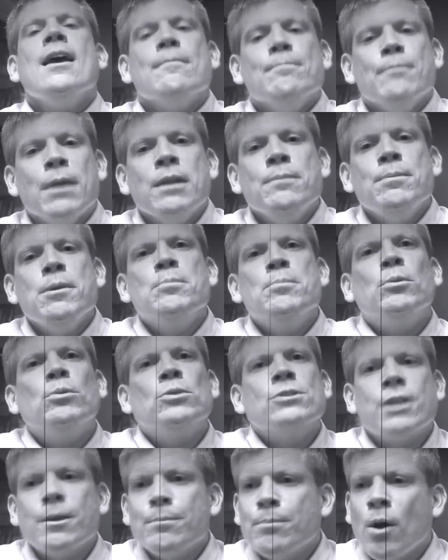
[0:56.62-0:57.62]
Many people
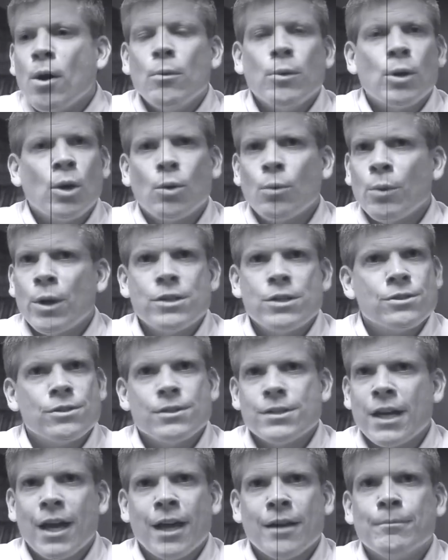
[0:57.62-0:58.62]
will say, Paul, we don't want to waste
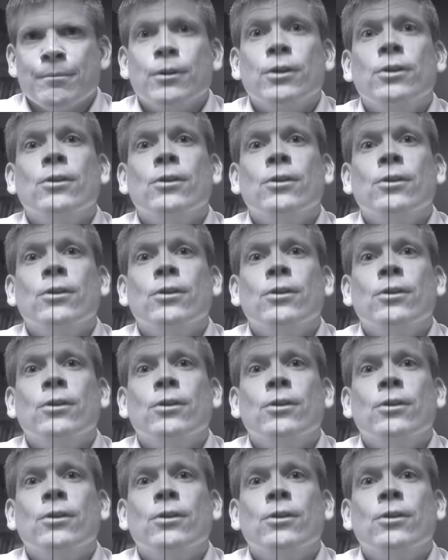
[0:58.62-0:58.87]
your time.